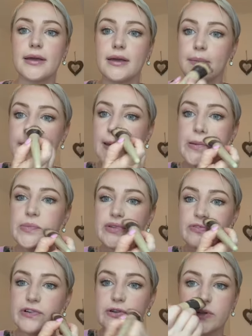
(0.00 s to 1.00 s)
makeup
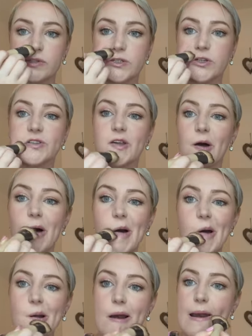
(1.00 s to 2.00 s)
influencers a
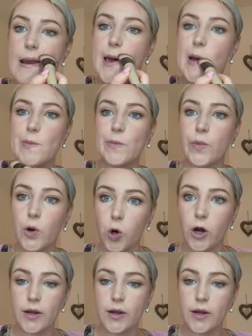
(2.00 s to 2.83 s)
whole lot more.